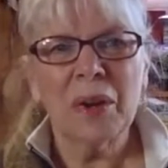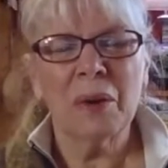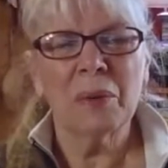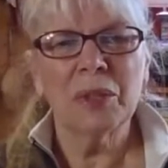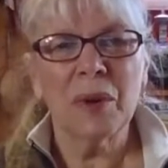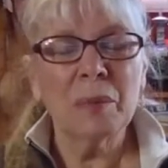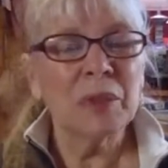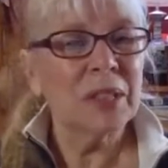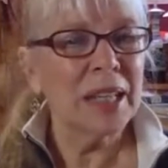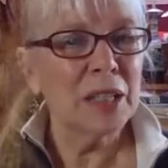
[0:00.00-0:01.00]
are we
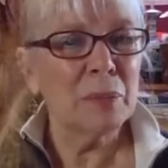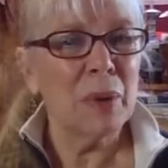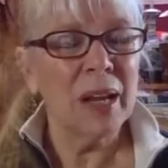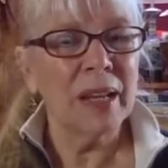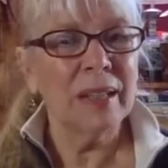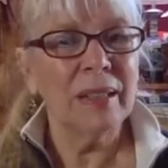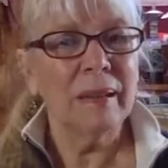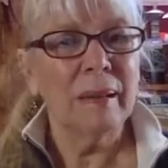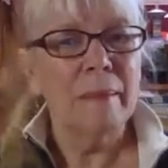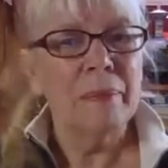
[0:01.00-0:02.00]
traumatized by it?
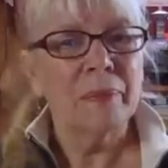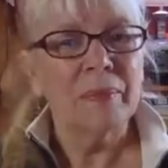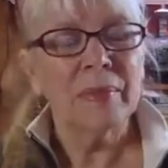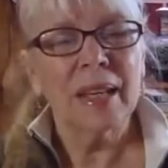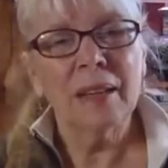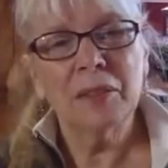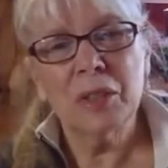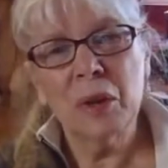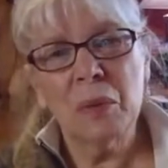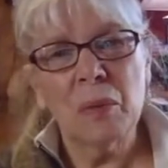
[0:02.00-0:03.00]
If
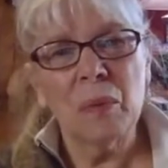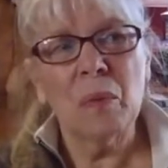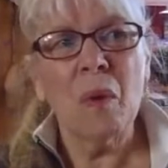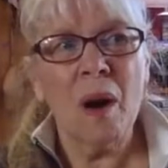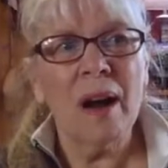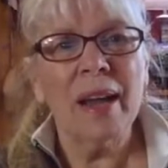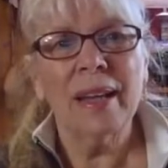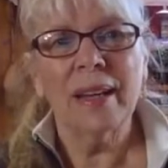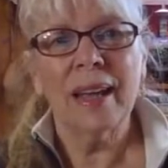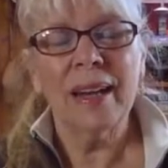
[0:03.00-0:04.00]
so,
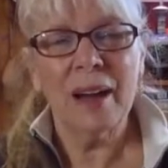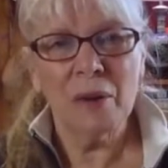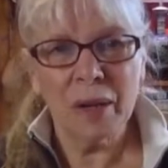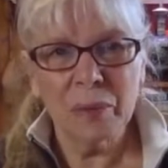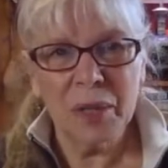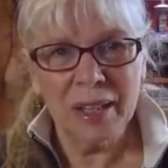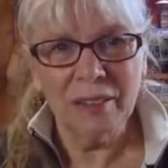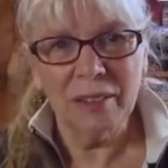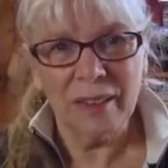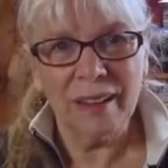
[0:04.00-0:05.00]
why and how can we
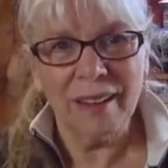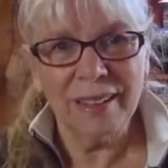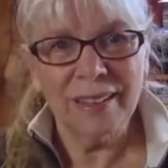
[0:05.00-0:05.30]
heal that?